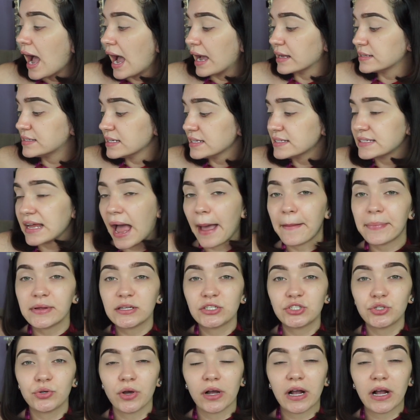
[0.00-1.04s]
I did dab
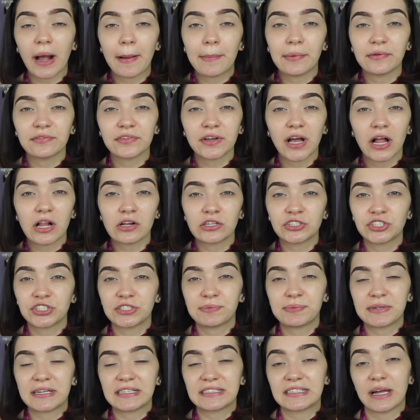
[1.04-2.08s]
into a couple of the colors
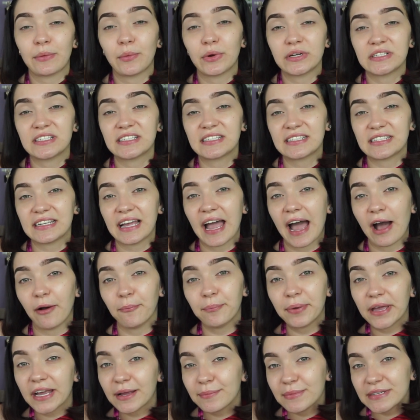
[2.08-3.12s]
just because I wanted to see how
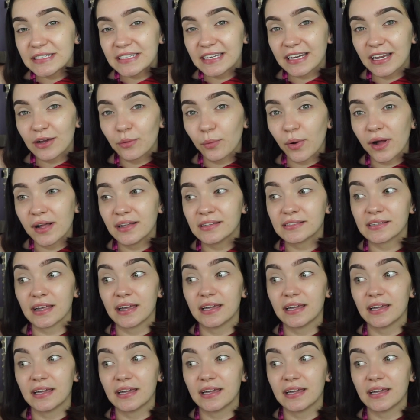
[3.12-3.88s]
pigmented it was,